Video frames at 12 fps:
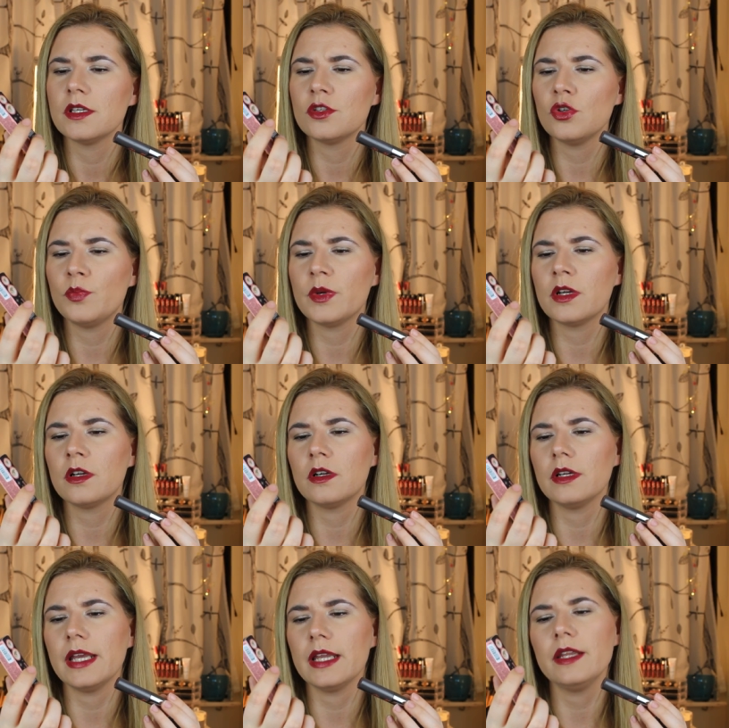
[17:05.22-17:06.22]
super
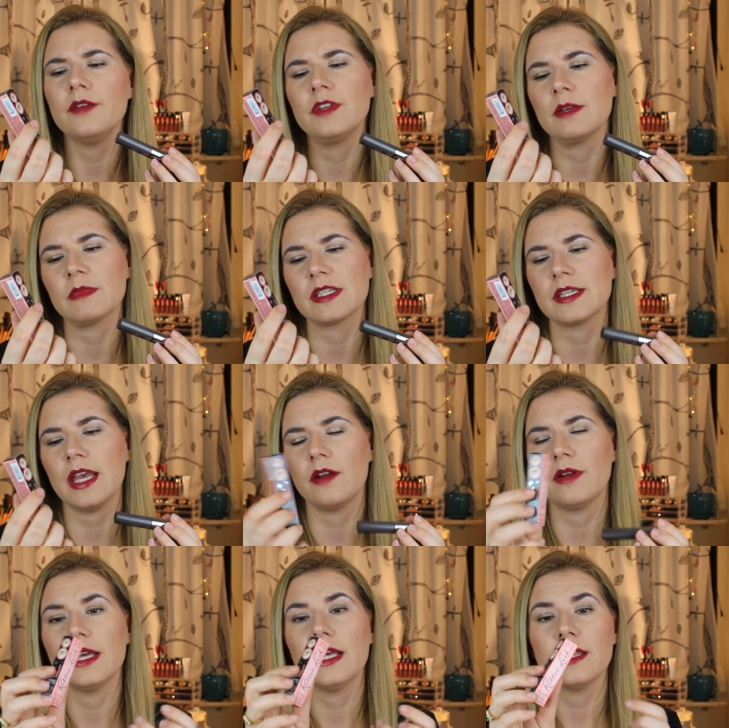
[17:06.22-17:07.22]
curly and lifting
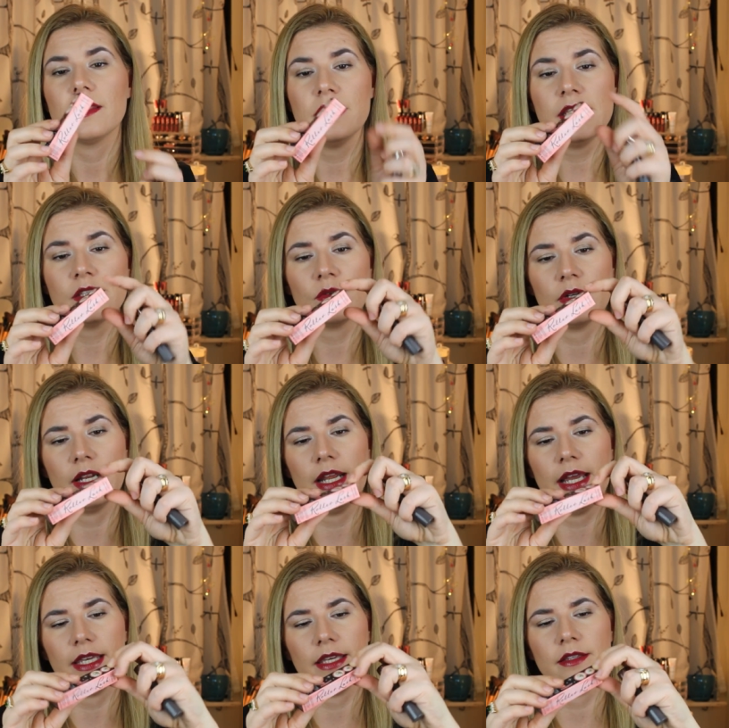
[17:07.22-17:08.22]
mascara this one I
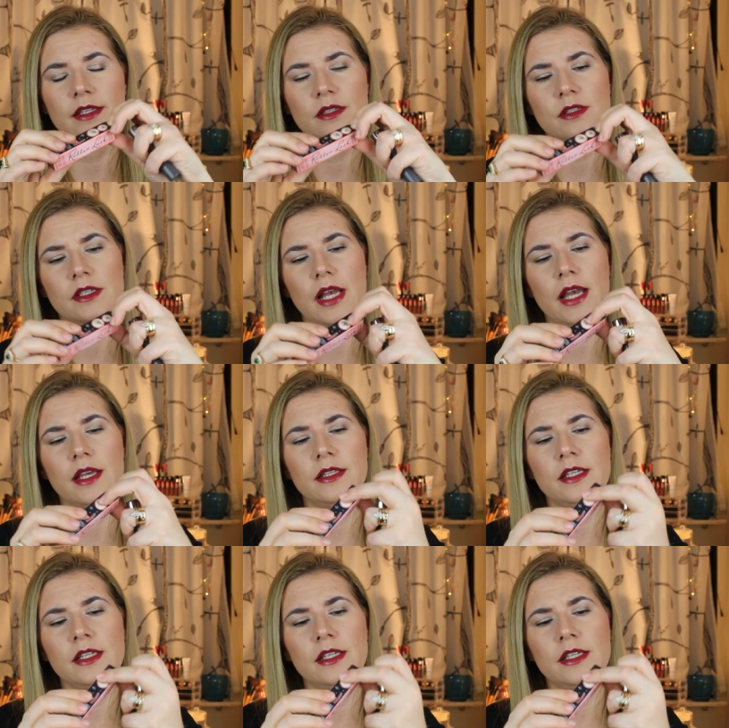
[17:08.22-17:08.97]
like this I,